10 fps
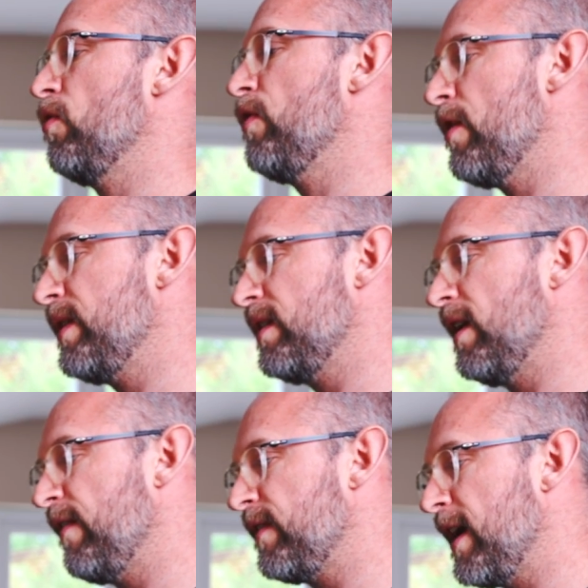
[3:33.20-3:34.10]
although it's the
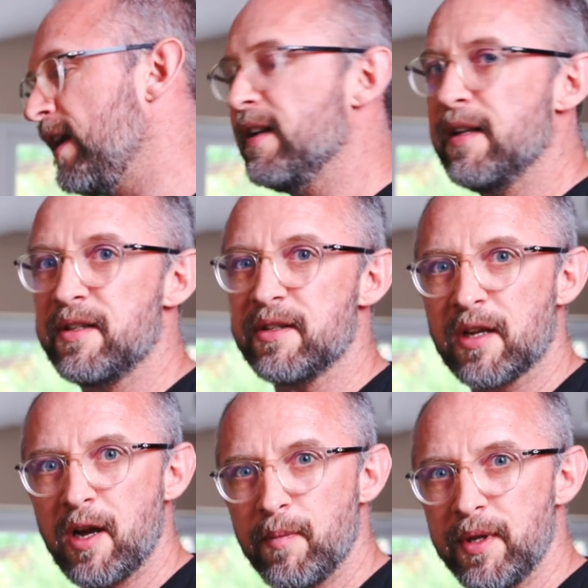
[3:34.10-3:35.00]
left hand and it's just
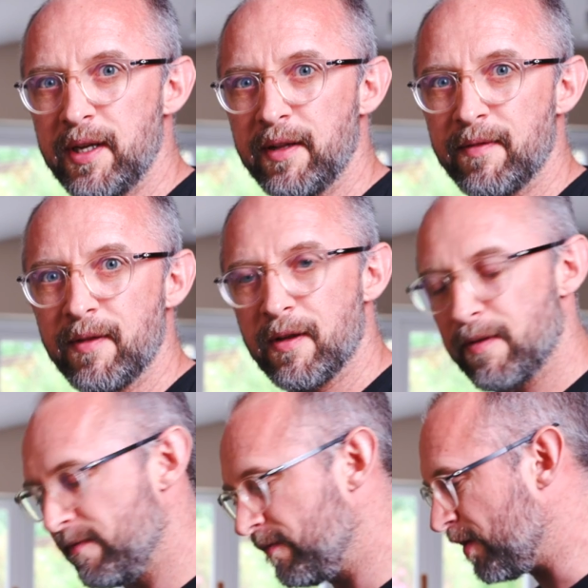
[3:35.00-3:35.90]
accompanying
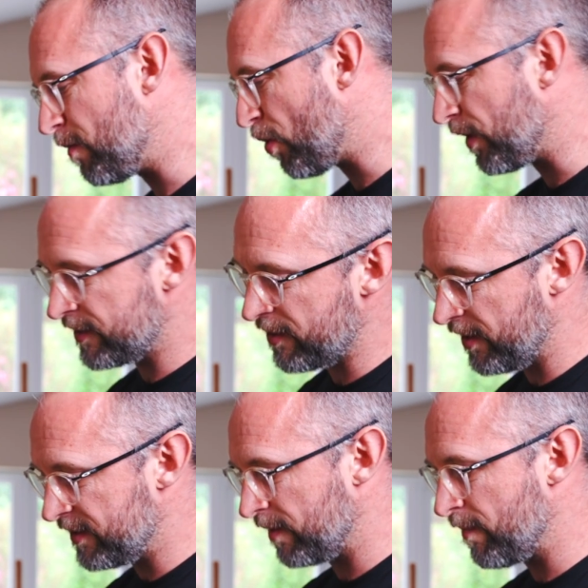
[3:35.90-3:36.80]
the more
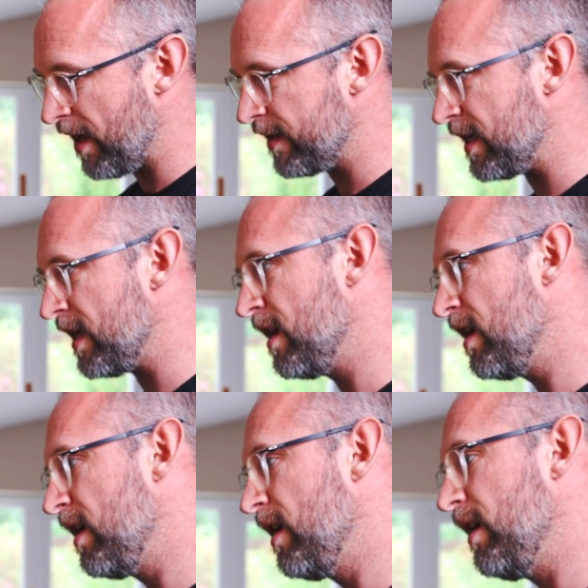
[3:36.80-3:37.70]
exciting melody,
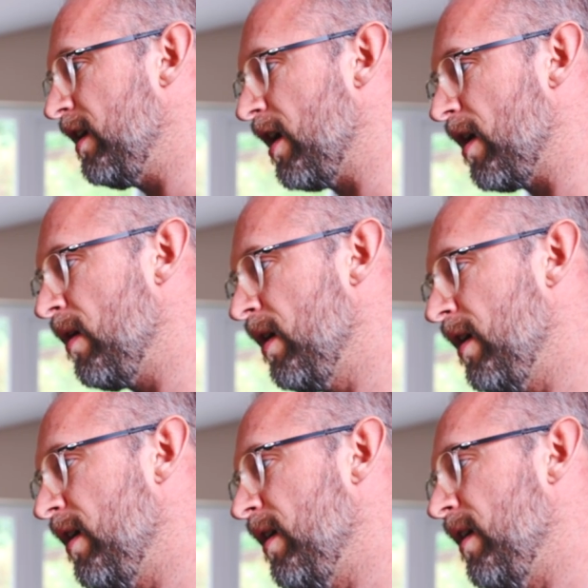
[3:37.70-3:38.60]
you know,
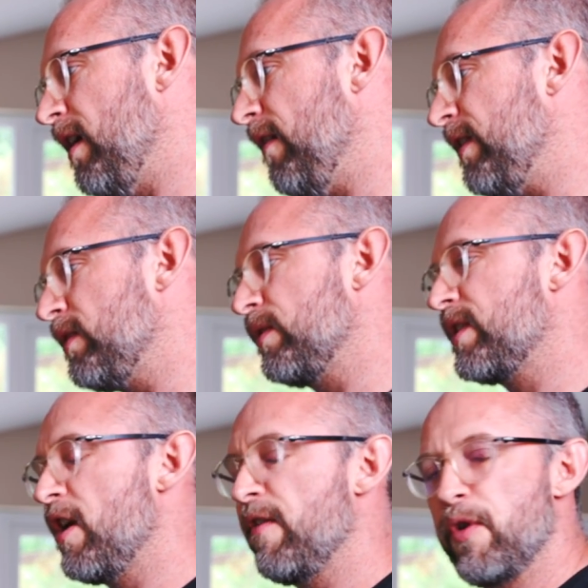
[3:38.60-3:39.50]
if this was
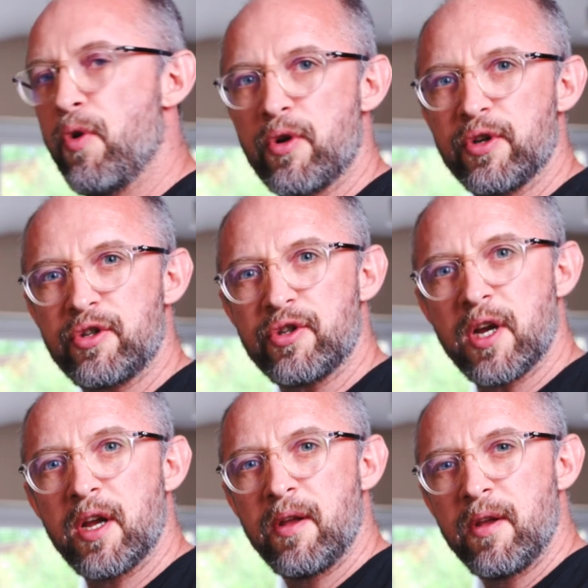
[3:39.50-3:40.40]
kind of an
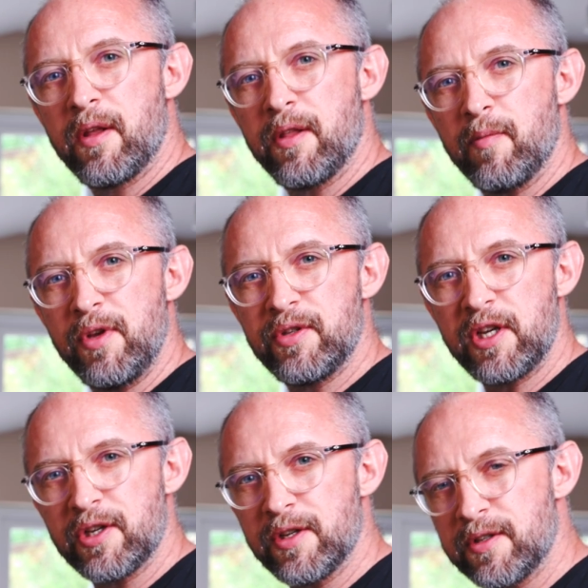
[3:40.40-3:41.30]
orchestra, the
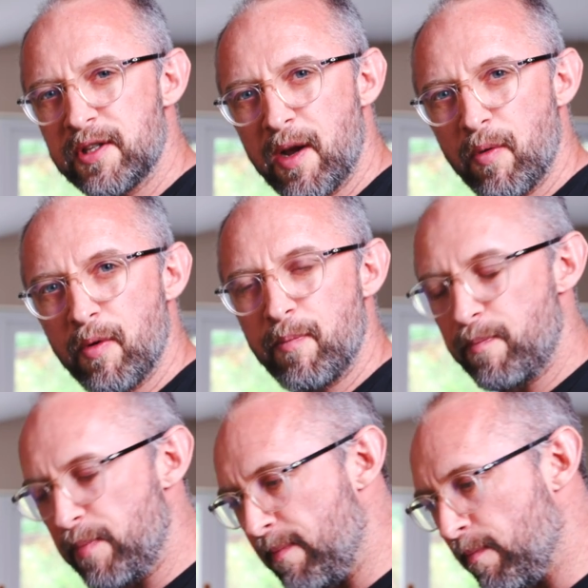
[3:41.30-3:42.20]
musicians that would
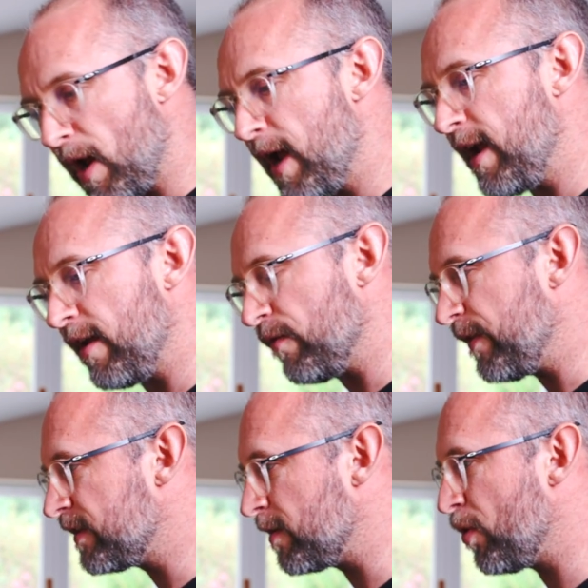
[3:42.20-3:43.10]
be playing
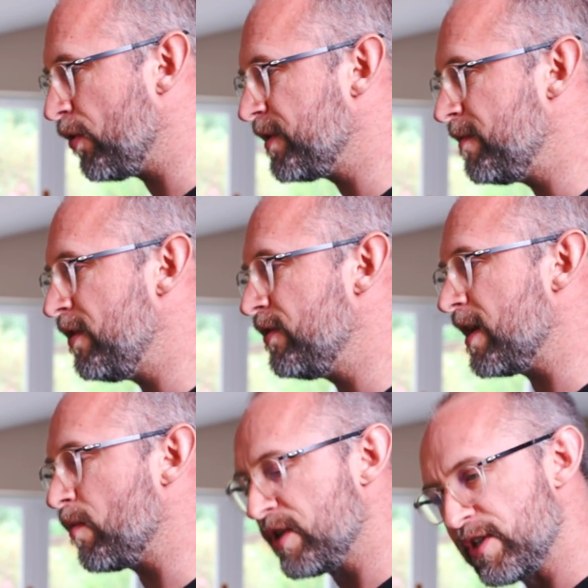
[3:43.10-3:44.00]
this supporting
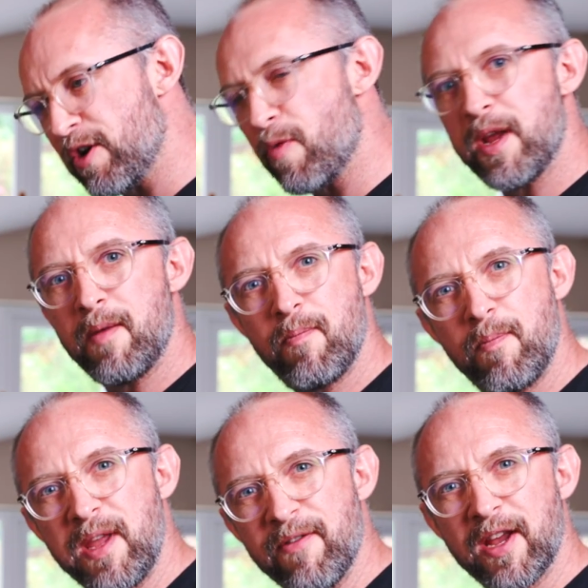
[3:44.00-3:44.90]
music would still be
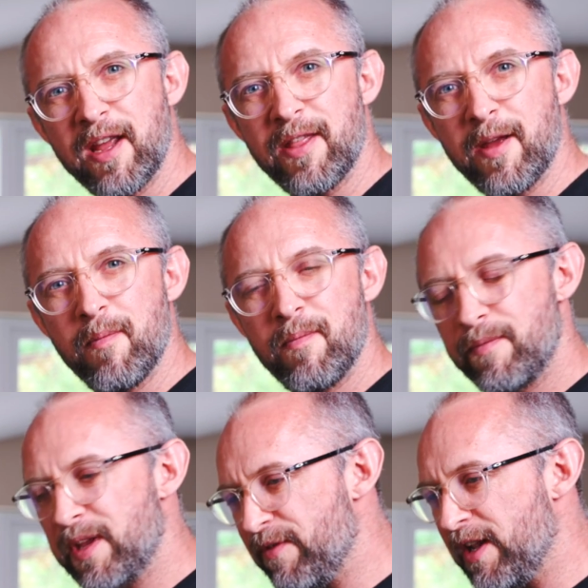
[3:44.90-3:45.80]
giving it
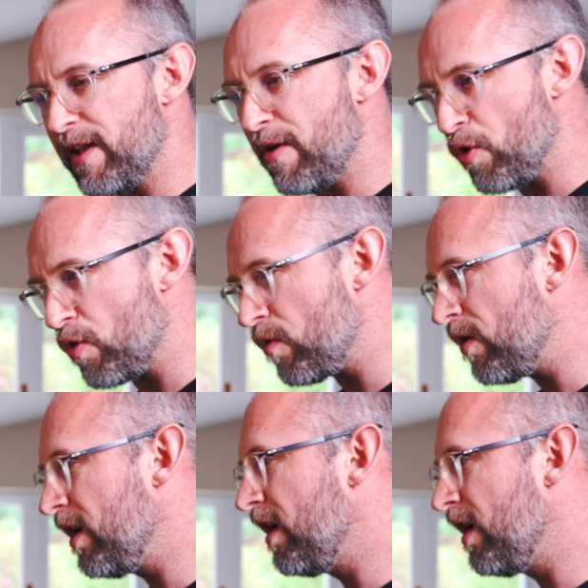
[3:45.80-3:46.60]
their all.